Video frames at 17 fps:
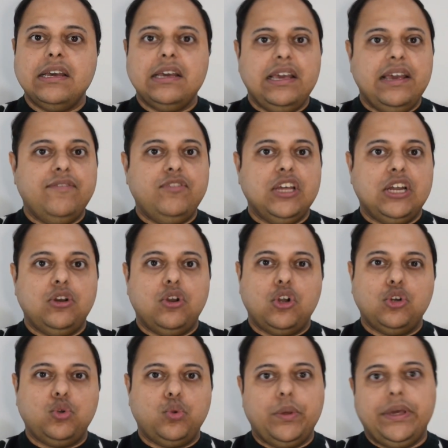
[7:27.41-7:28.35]
if they are
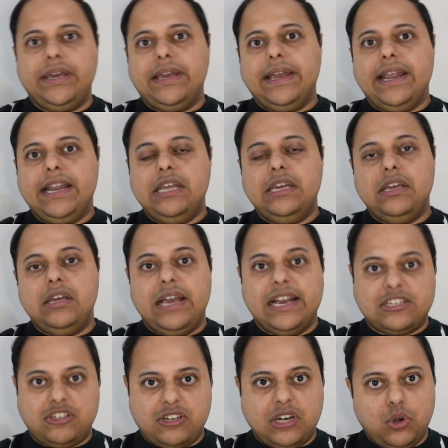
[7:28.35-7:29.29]
not doing any
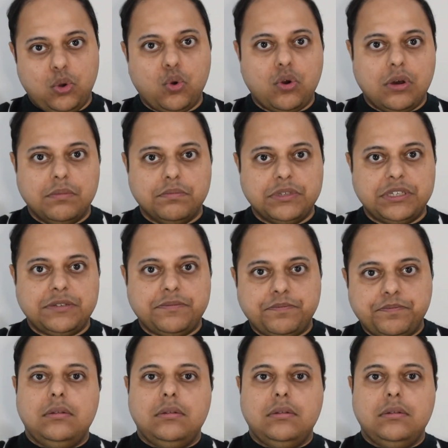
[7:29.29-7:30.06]
extra locums.